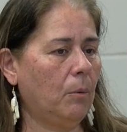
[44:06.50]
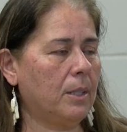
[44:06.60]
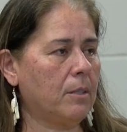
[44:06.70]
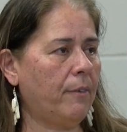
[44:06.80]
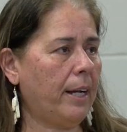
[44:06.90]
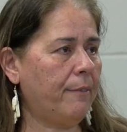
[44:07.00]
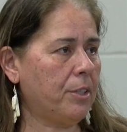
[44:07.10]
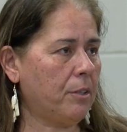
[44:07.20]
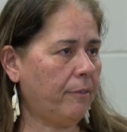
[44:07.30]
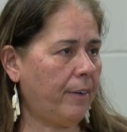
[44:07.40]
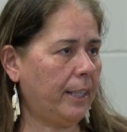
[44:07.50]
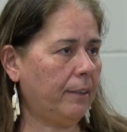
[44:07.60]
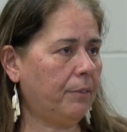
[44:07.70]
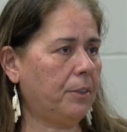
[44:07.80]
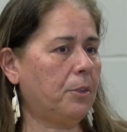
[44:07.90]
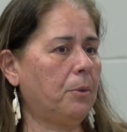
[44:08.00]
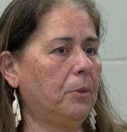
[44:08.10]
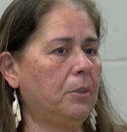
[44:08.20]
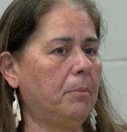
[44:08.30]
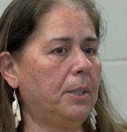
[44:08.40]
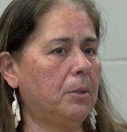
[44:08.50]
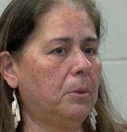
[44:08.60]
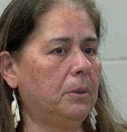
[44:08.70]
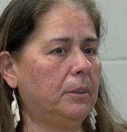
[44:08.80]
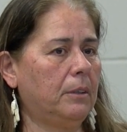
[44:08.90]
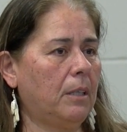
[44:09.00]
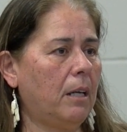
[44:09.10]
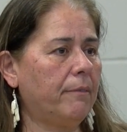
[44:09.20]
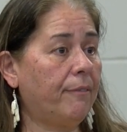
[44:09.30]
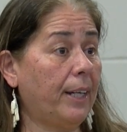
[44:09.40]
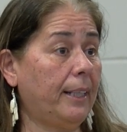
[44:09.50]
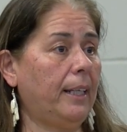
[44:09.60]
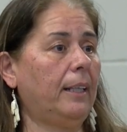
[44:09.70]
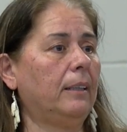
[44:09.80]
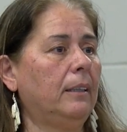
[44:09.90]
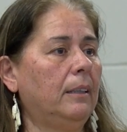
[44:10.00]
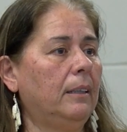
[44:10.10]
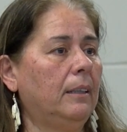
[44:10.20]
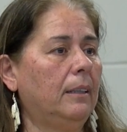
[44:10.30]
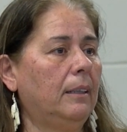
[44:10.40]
When survivors are fighting for the truth to be told, they're not fighting